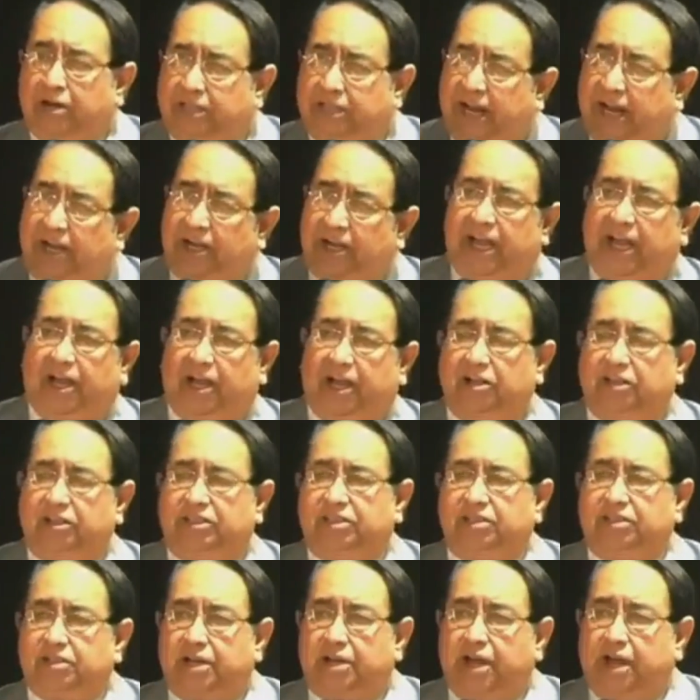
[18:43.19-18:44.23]
and they take a
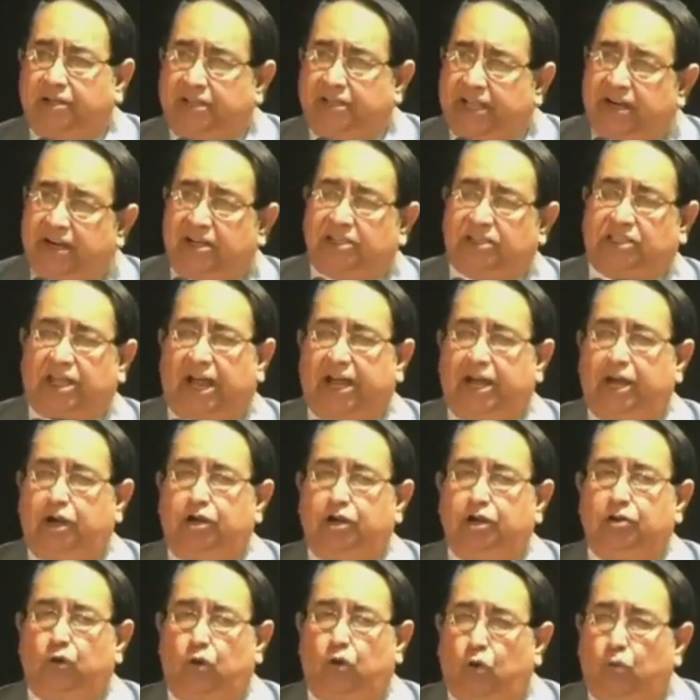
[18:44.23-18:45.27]
decision and they
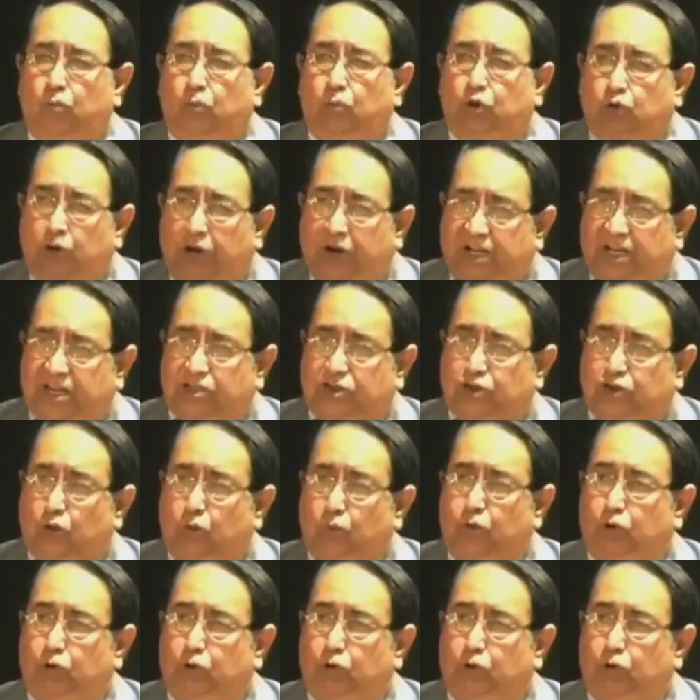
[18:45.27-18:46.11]
decide whom to arrest,